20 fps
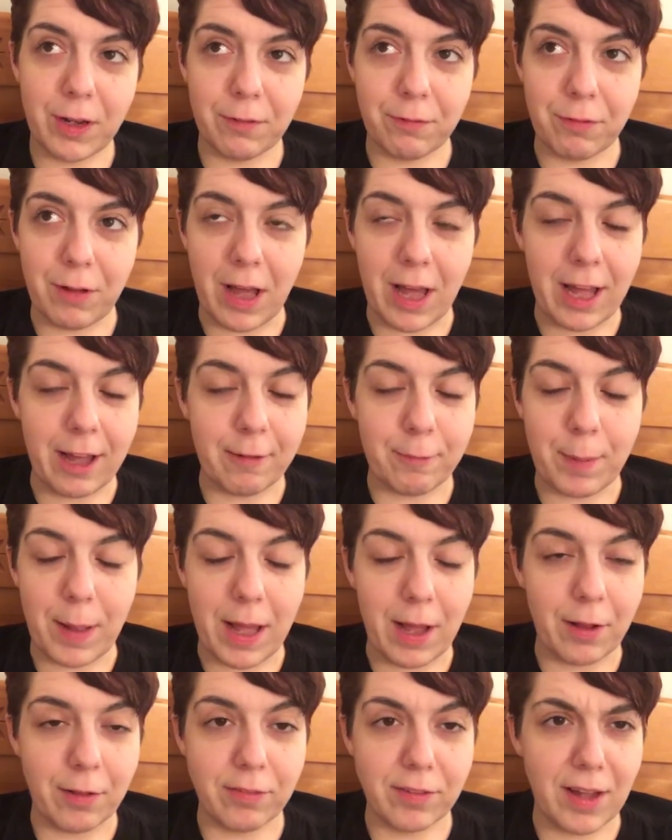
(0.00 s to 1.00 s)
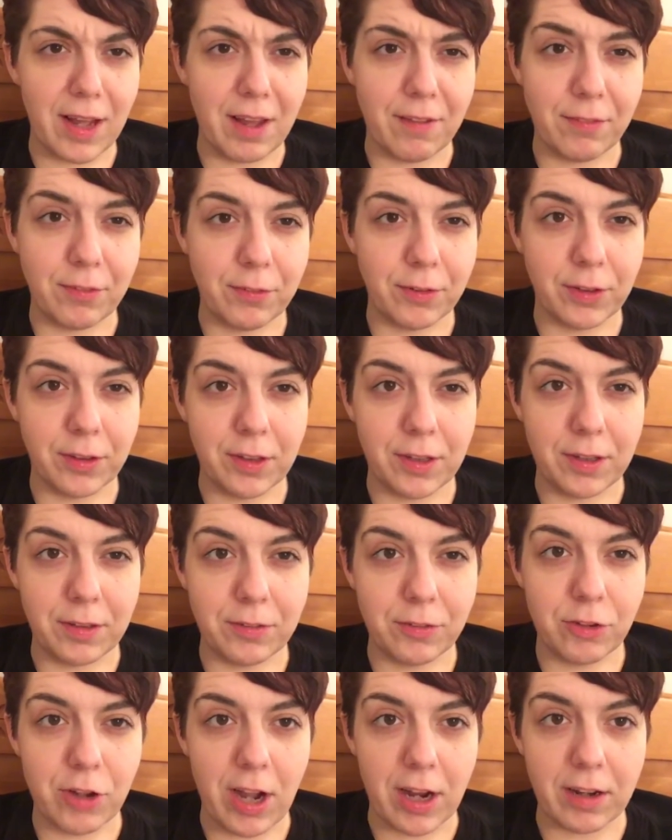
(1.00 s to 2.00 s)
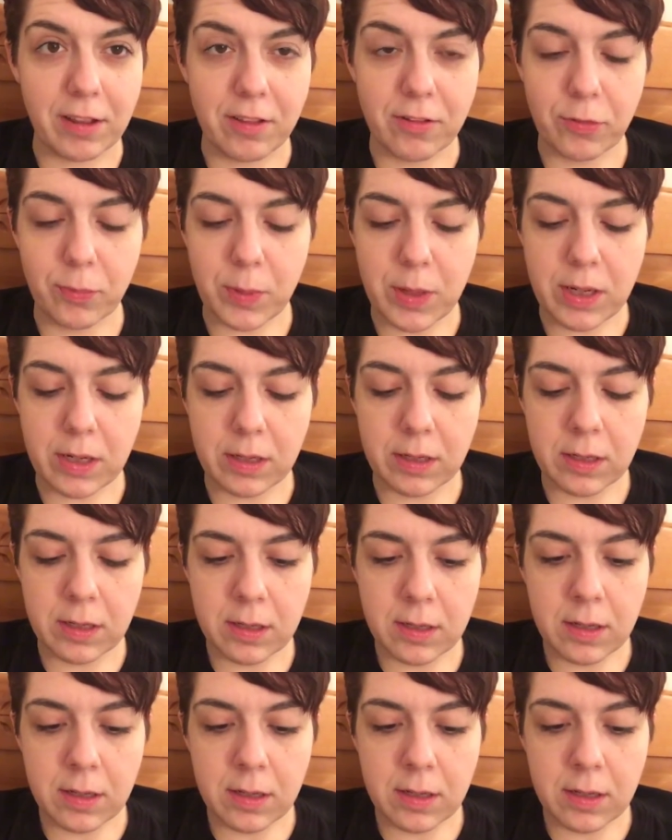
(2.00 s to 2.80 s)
to 5 pounds. I haven't really checked this week.